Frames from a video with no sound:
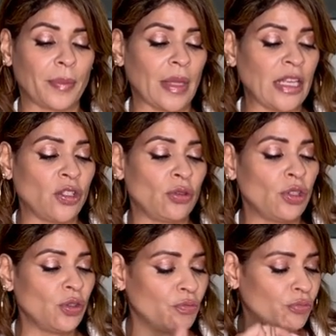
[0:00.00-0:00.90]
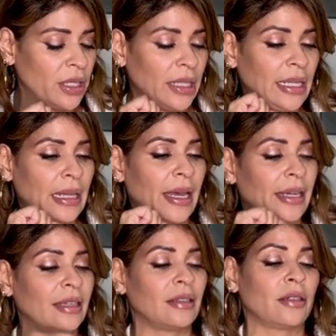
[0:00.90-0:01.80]
As soon as you really
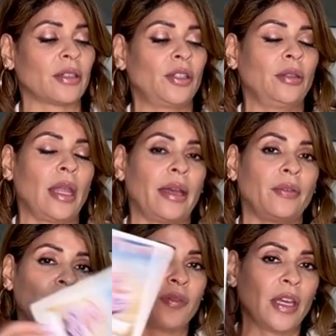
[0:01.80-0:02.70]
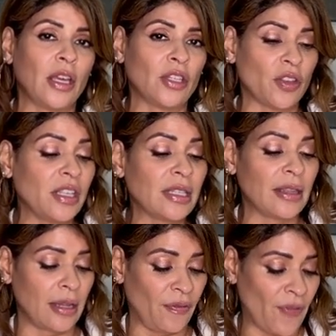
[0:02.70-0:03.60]
like, look, new life. So these are
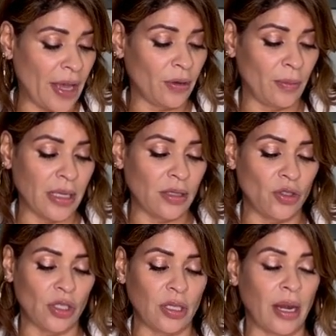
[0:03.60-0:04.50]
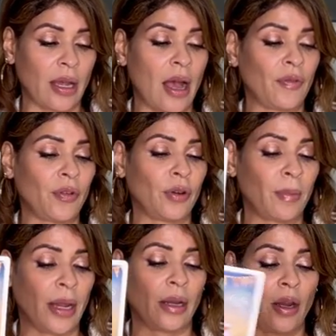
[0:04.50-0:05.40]
the final messages that I got for
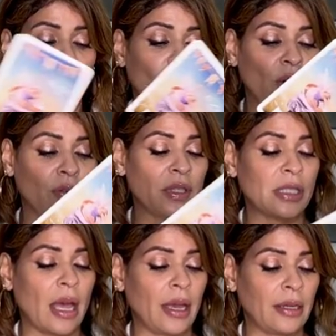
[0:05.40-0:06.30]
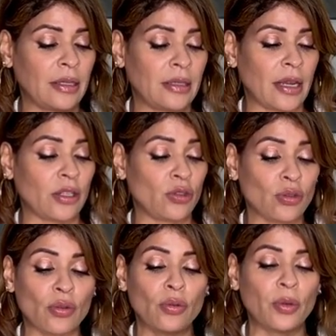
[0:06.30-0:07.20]
my earth sign, is that as
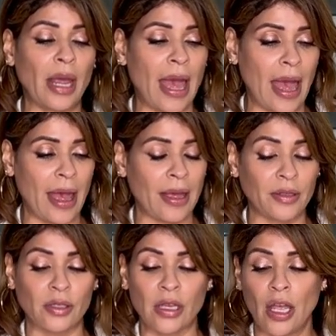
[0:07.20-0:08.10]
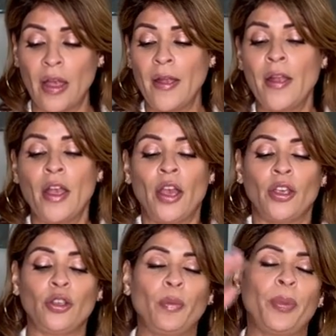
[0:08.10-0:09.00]
soon as
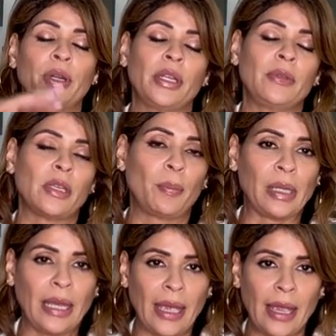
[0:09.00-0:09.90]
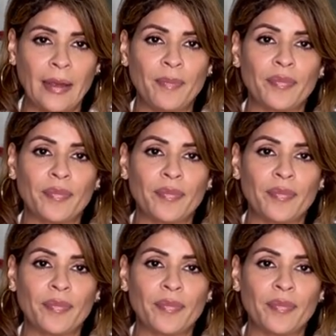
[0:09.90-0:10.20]
you put into play